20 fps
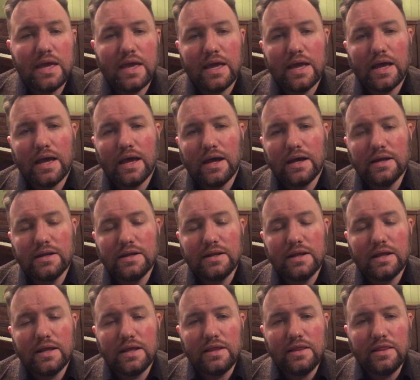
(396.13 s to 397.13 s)
And
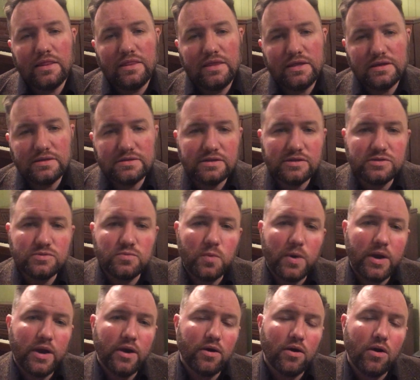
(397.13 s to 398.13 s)
this is
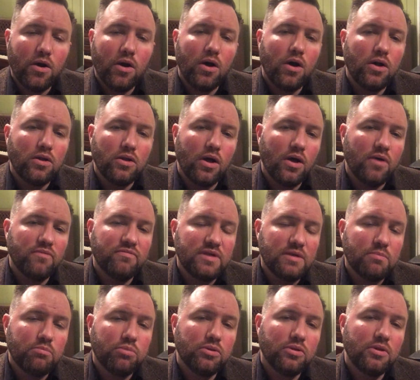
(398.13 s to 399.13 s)
where all of
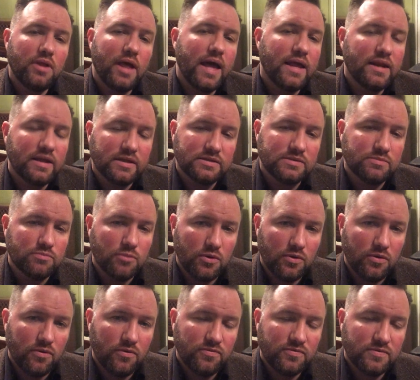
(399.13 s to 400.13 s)
the planets
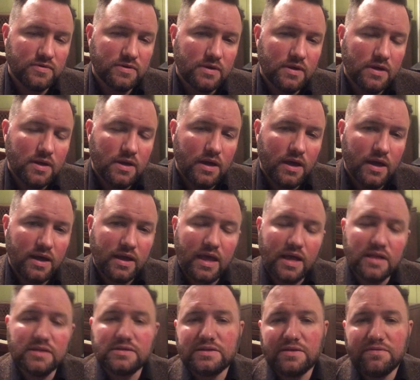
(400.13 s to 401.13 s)
moved
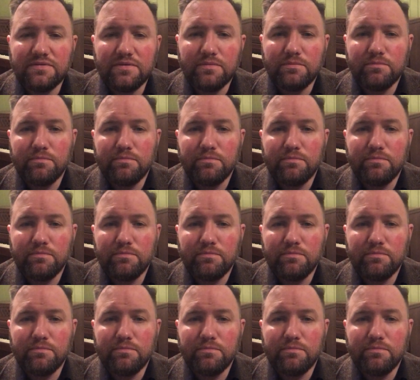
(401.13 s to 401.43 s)
against a